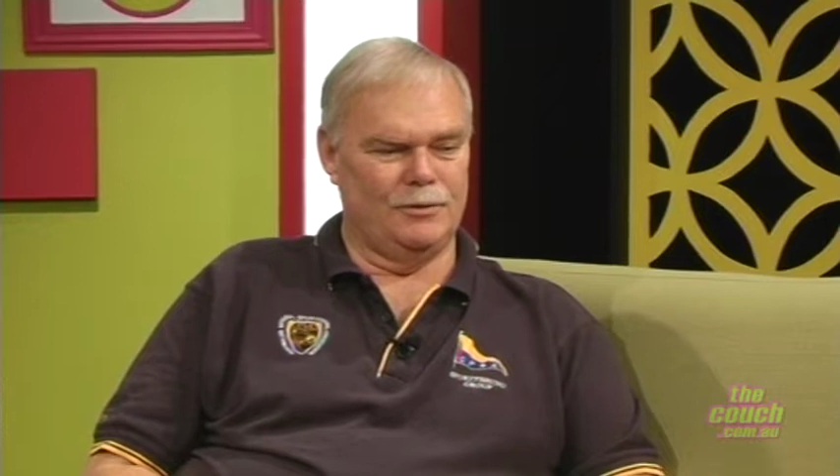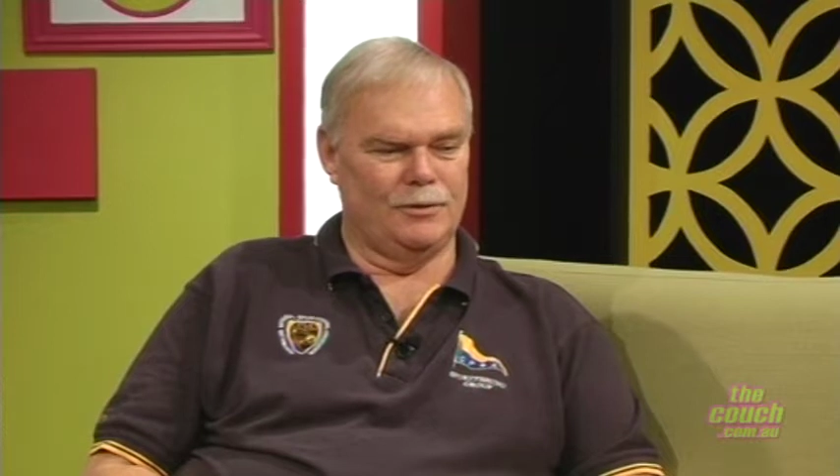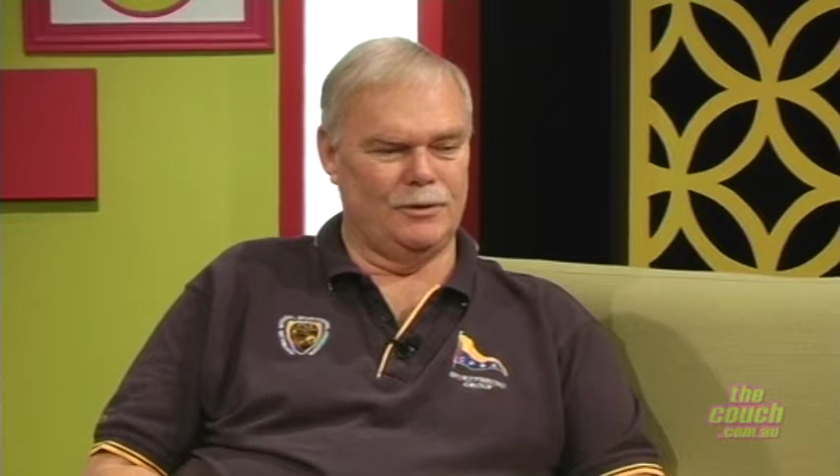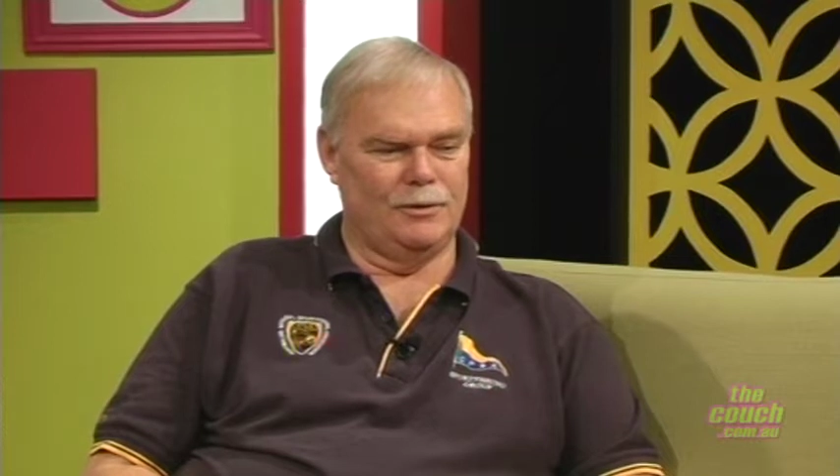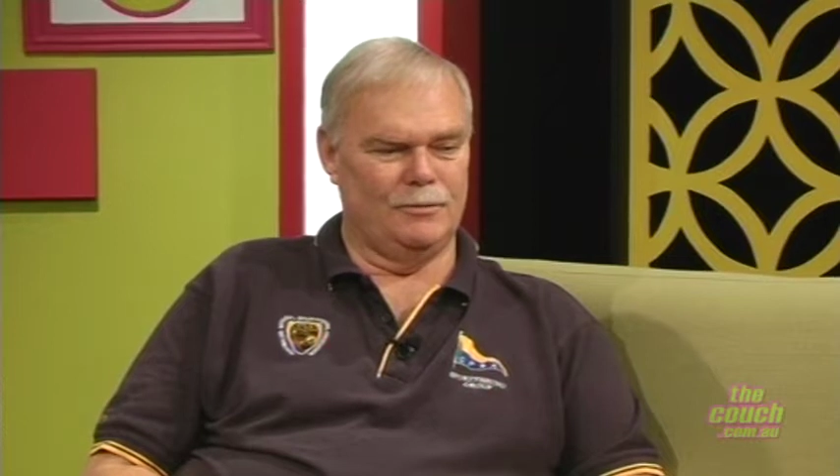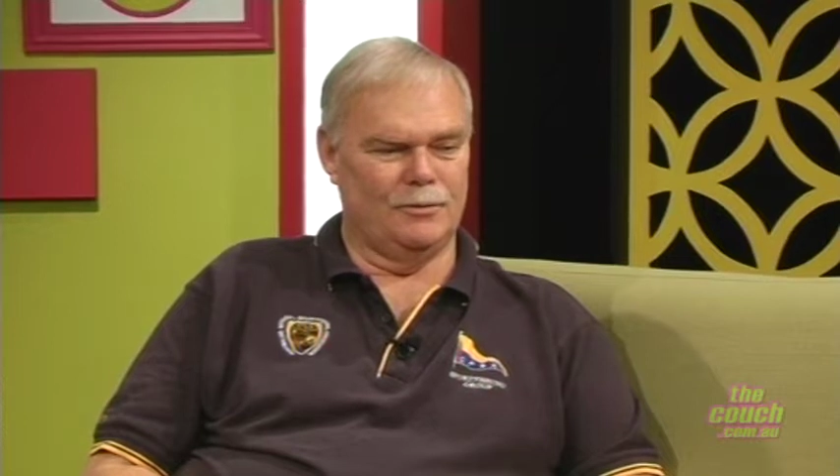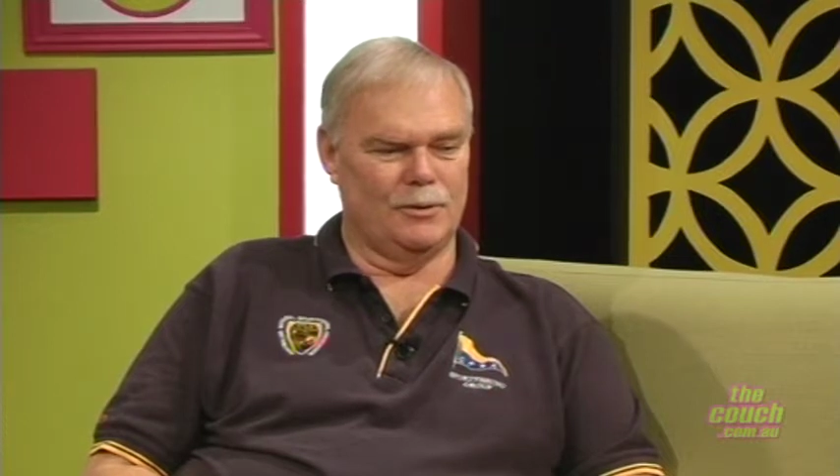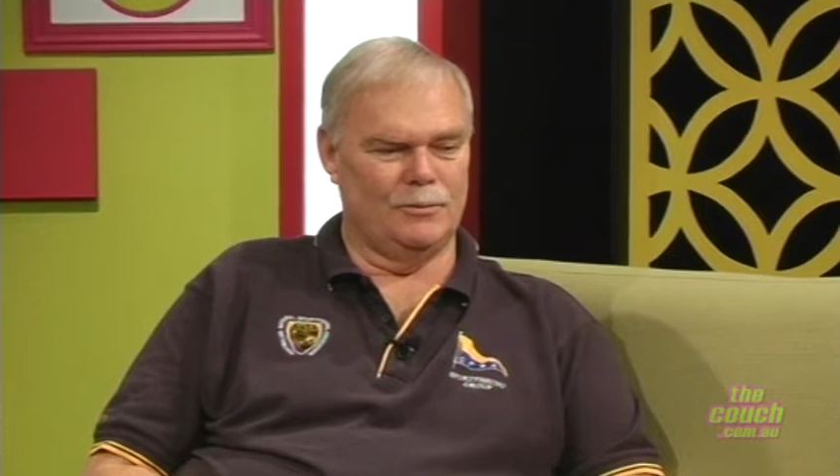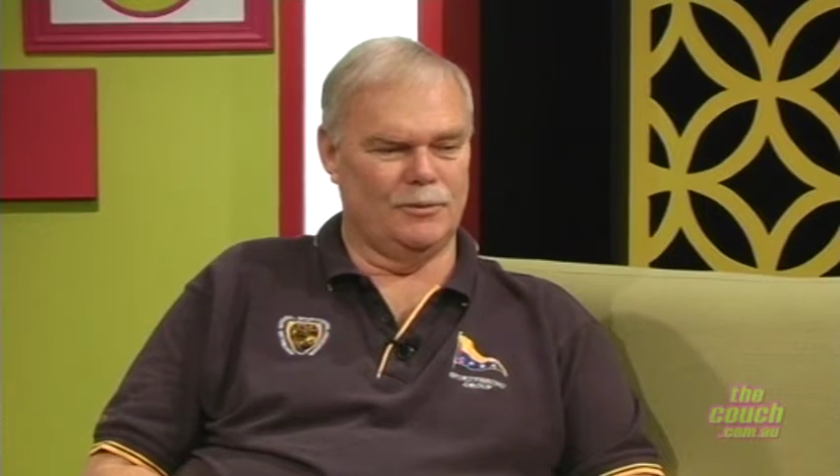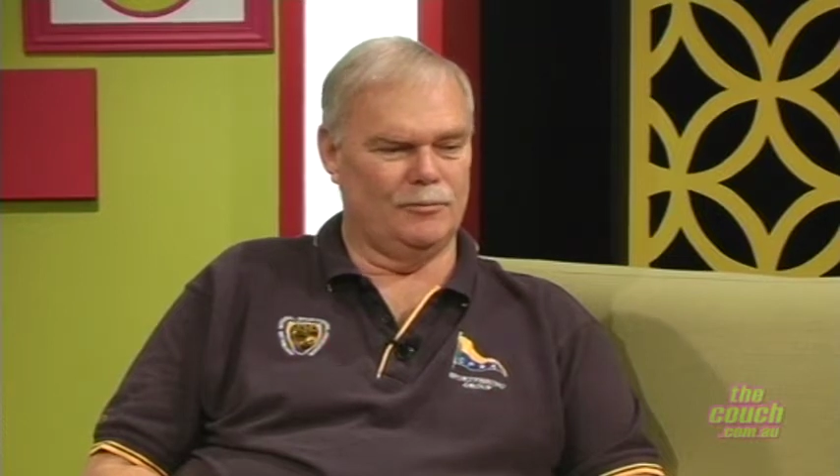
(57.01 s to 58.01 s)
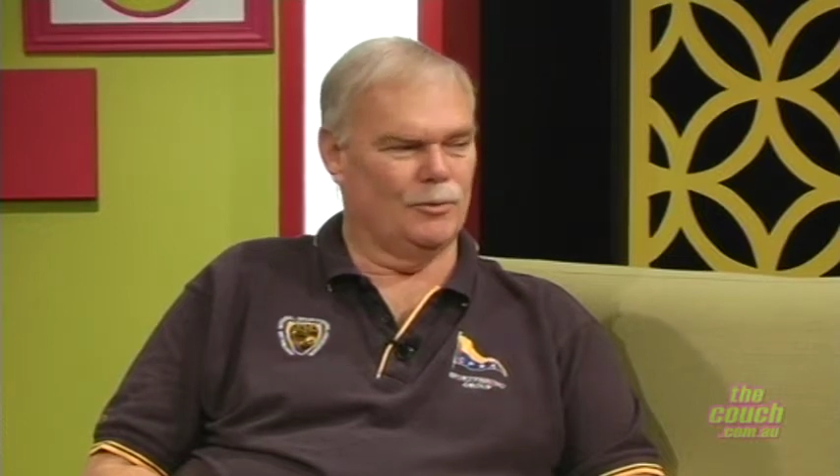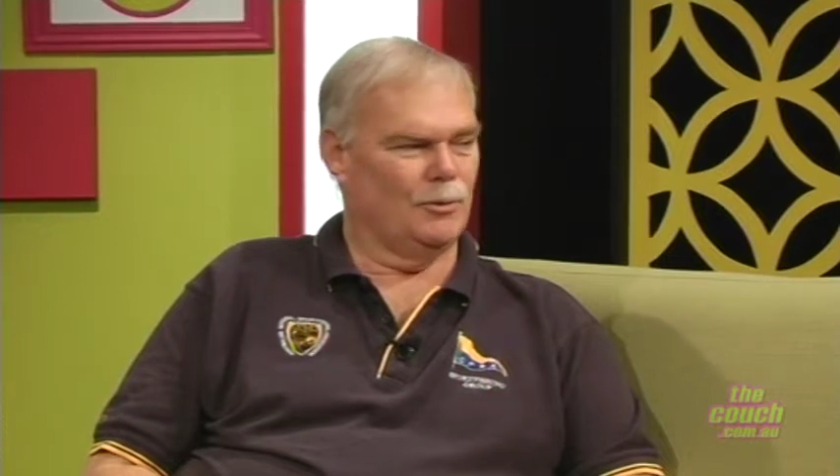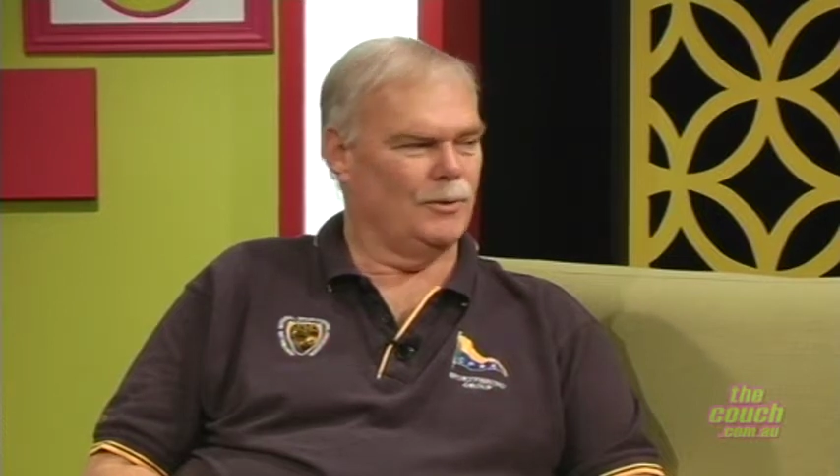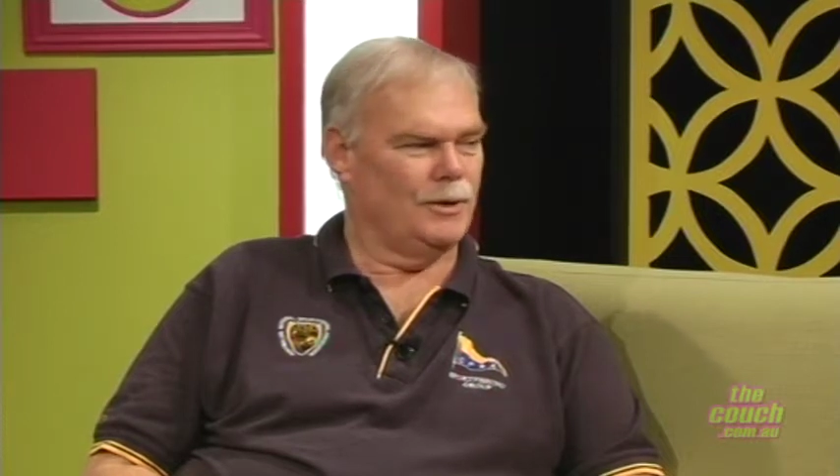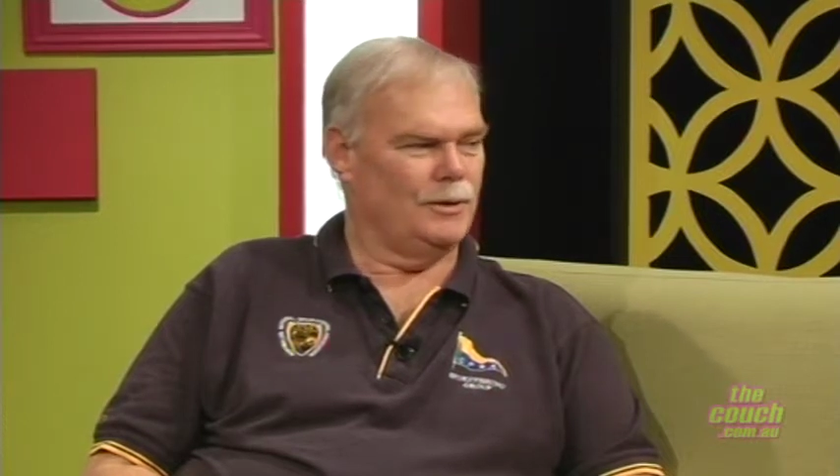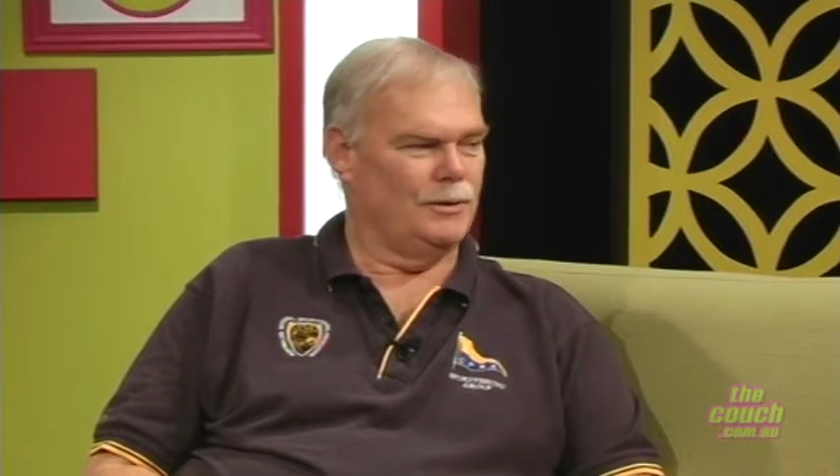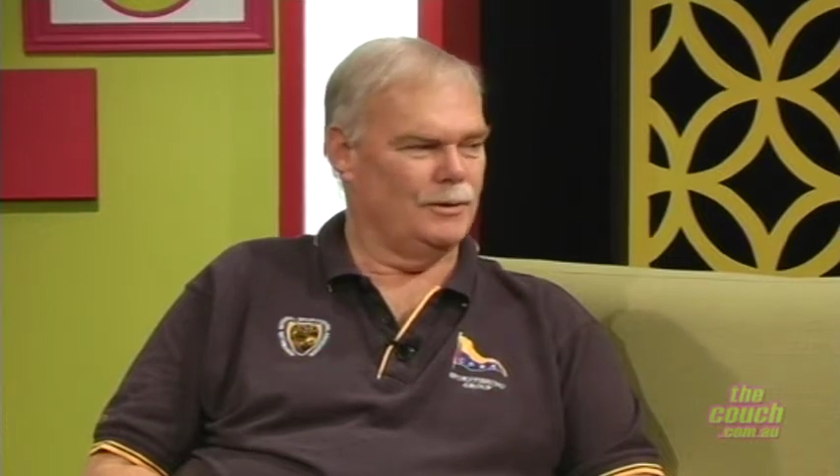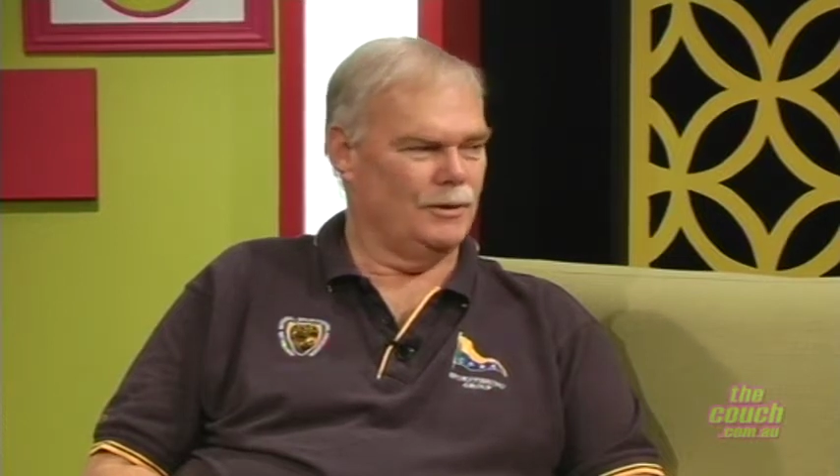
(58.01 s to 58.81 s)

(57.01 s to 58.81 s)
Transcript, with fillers: the group was formally